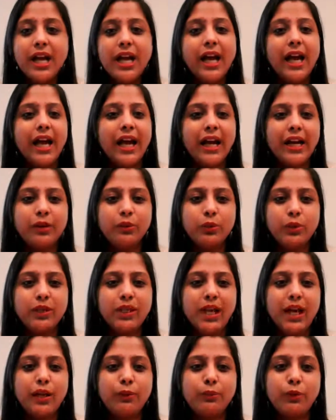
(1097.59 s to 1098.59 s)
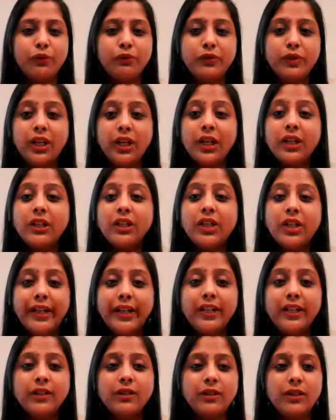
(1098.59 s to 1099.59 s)
and with the help of the a
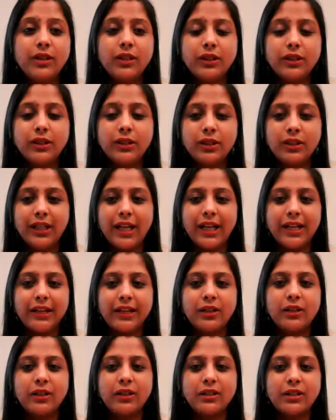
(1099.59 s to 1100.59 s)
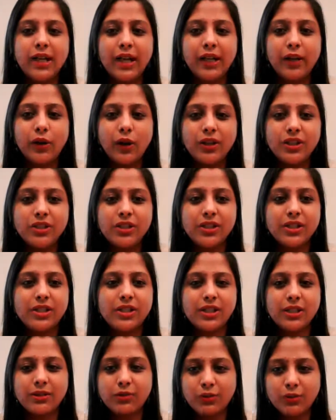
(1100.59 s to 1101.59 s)
trained learner like a psychologist,
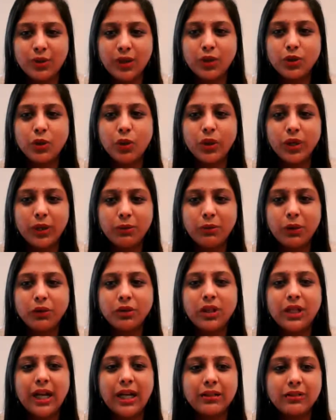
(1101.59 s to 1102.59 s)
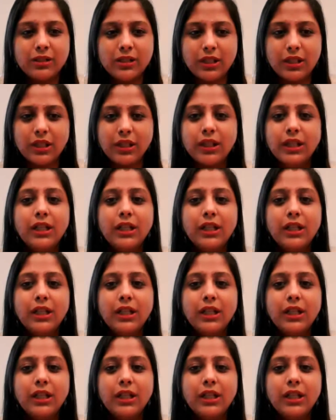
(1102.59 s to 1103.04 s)
we are talking about the counselor.